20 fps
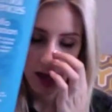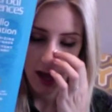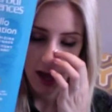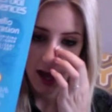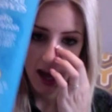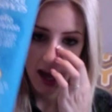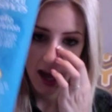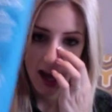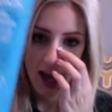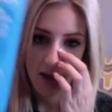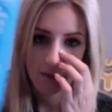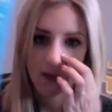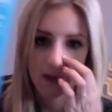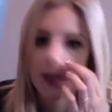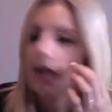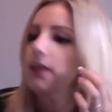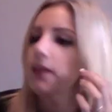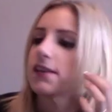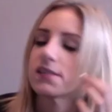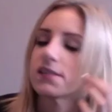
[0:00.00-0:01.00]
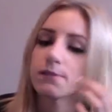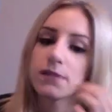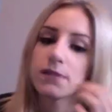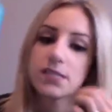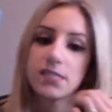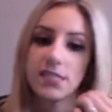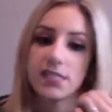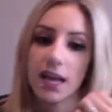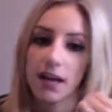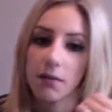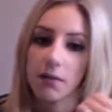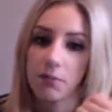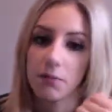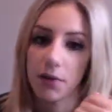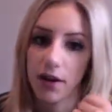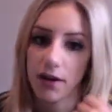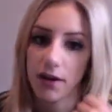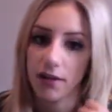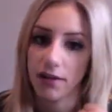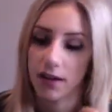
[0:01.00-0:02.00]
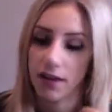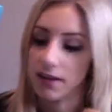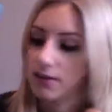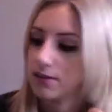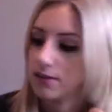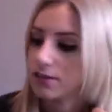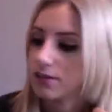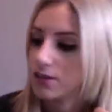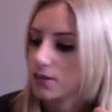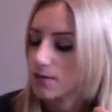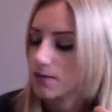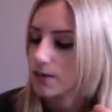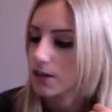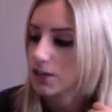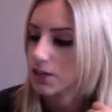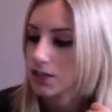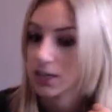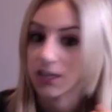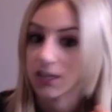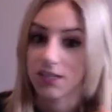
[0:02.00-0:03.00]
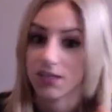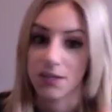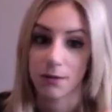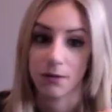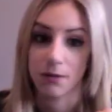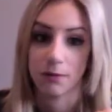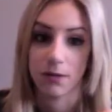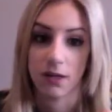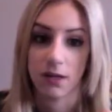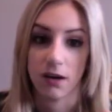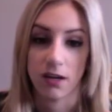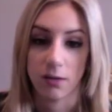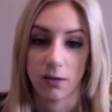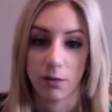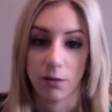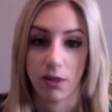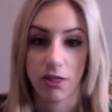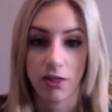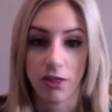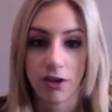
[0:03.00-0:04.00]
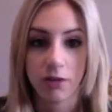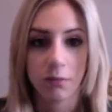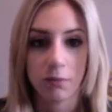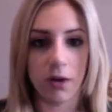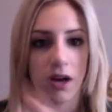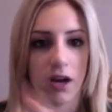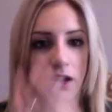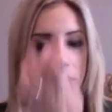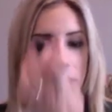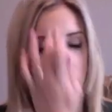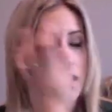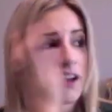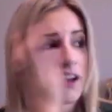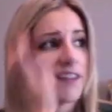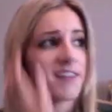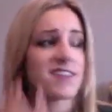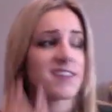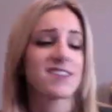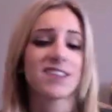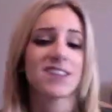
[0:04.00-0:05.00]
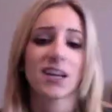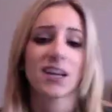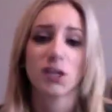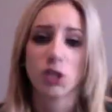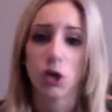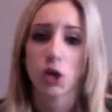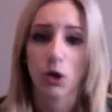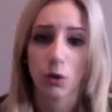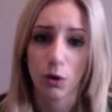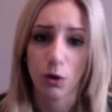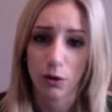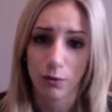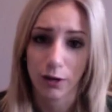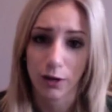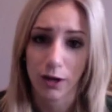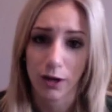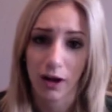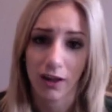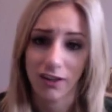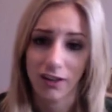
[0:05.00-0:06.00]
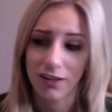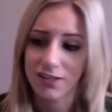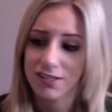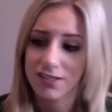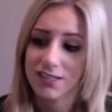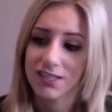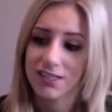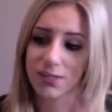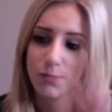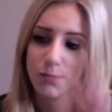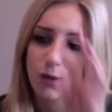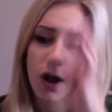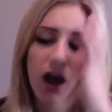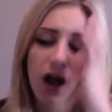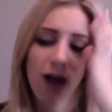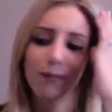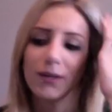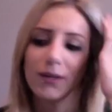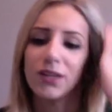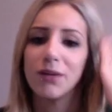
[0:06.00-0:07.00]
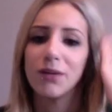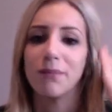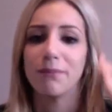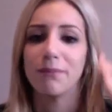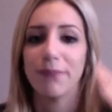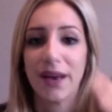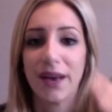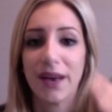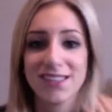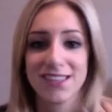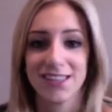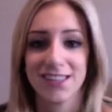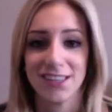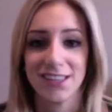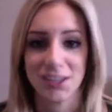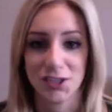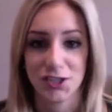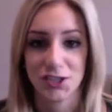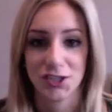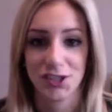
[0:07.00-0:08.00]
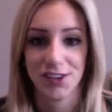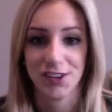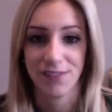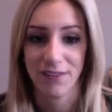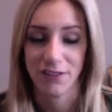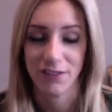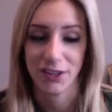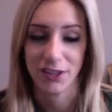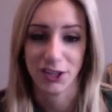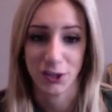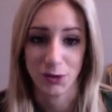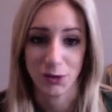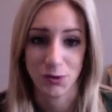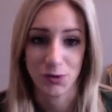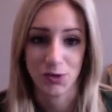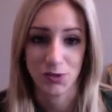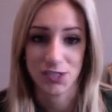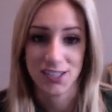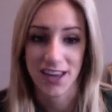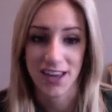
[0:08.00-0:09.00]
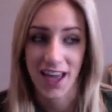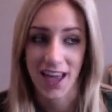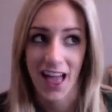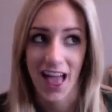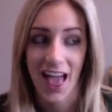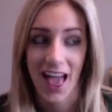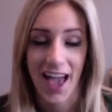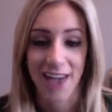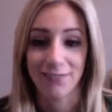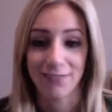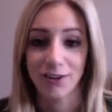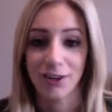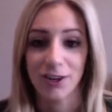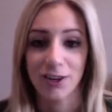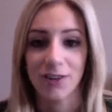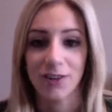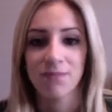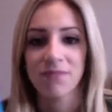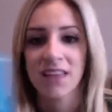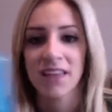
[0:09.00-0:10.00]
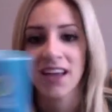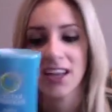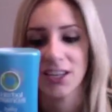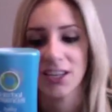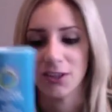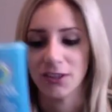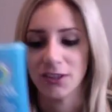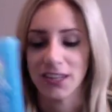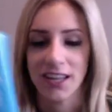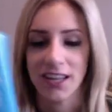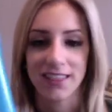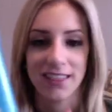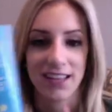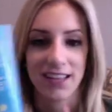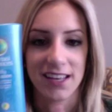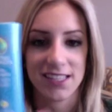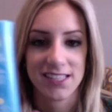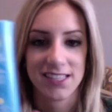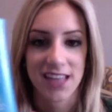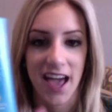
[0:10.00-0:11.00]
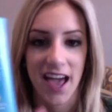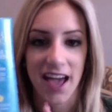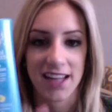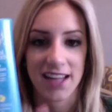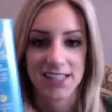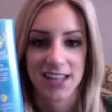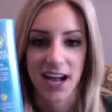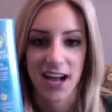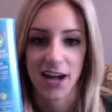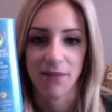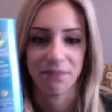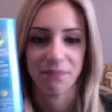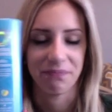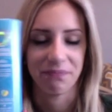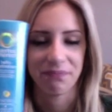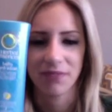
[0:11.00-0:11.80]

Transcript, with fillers: And um, this is my second bottle. I just finished it, so I'm going to be on to my third bottle. This is like two or three dollars, and it's probably the best conditioner I've ever used ever. You can get this at um,